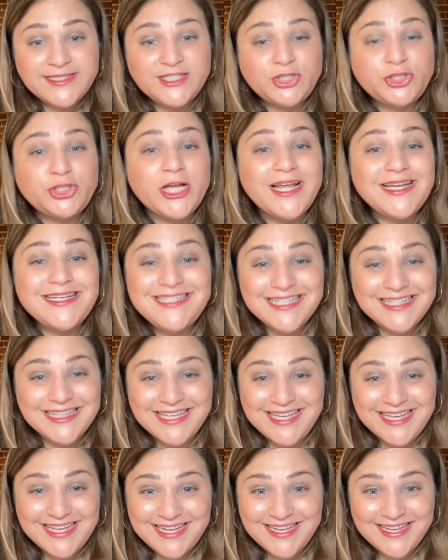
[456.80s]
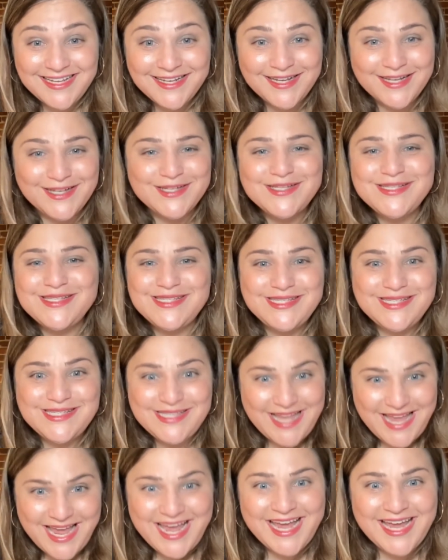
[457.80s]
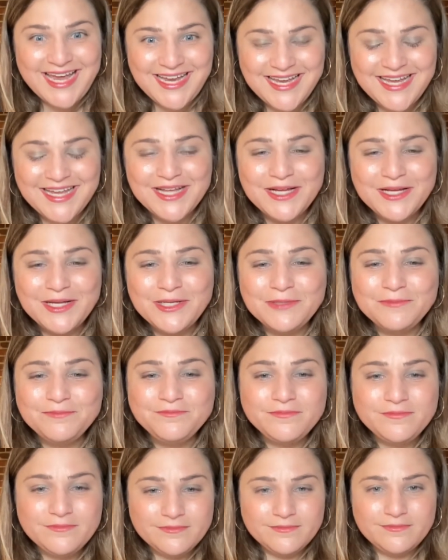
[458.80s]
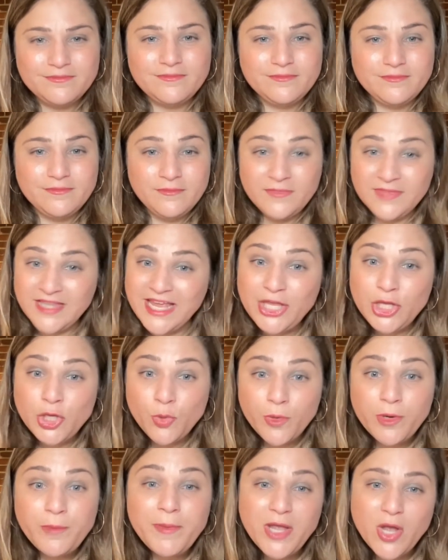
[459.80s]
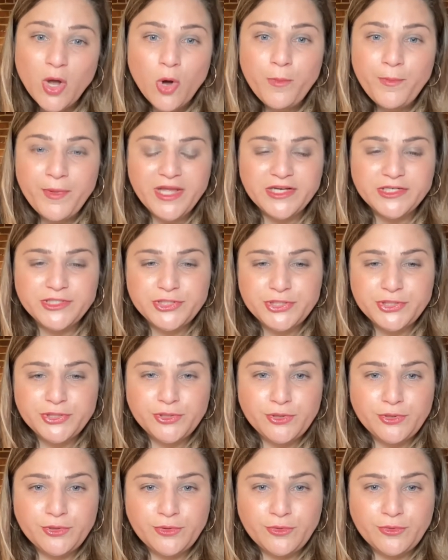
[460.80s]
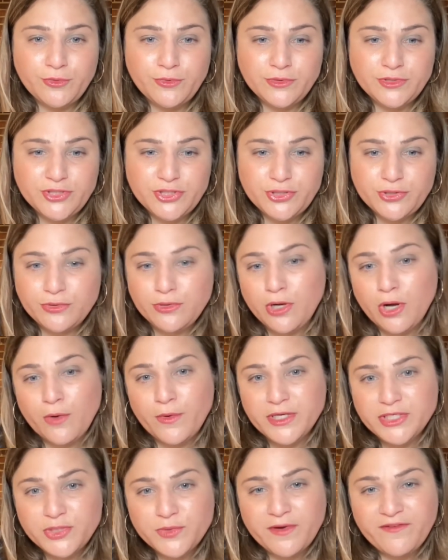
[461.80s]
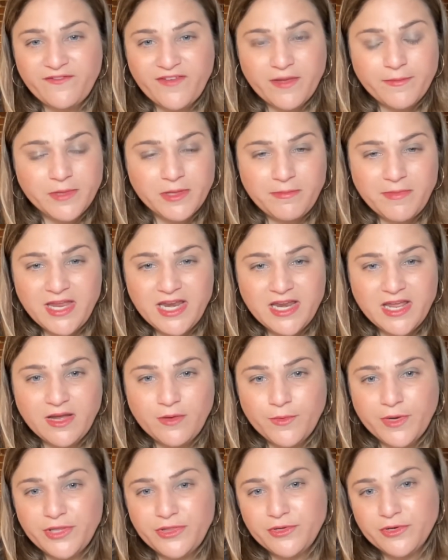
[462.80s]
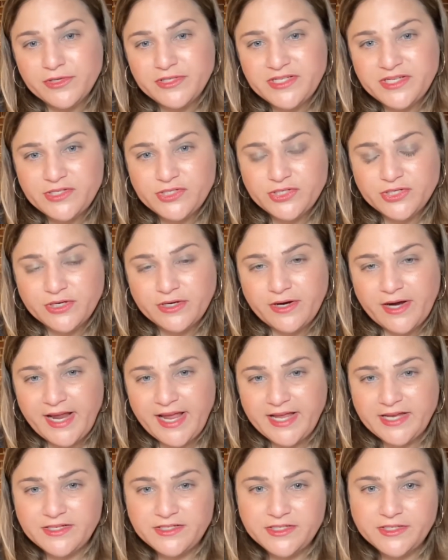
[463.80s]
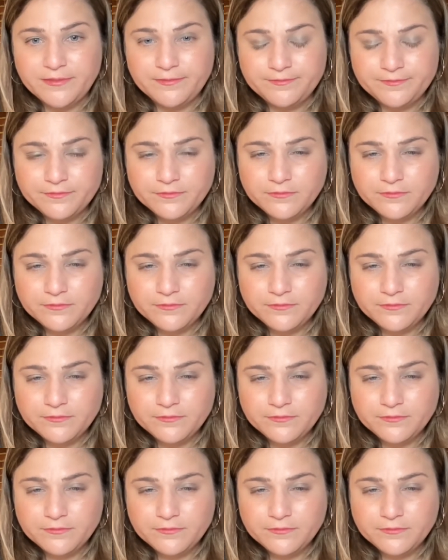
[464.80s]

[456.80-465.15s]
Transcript: gently say that you would be open to going to a family meeting with your sister and